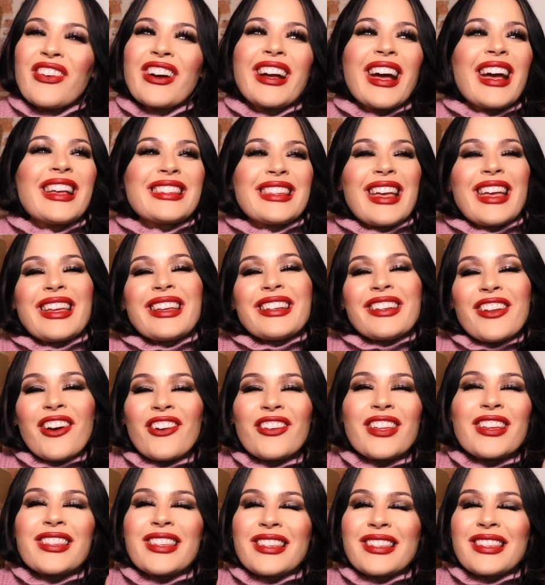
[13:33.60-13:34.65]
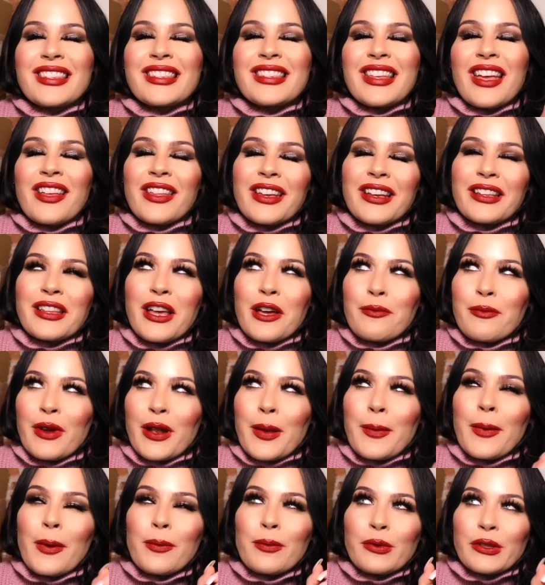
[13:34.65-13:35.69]
but guys I know that doesn't sound like a lot of
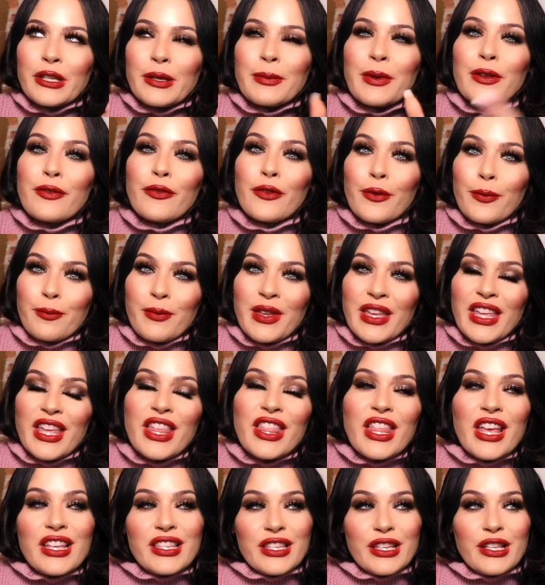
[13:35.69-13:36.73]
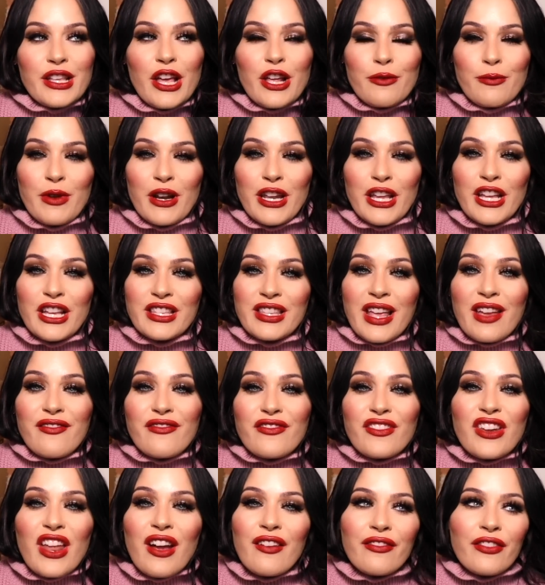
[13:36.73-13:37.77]
money but believe me for me that's a lot of money because
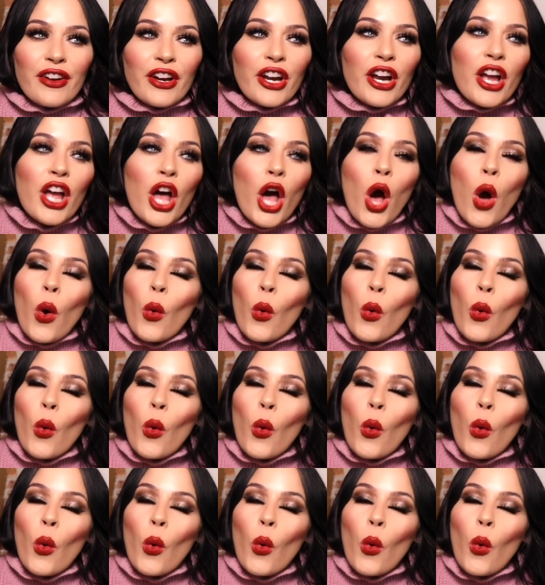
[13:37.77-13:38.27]
I've never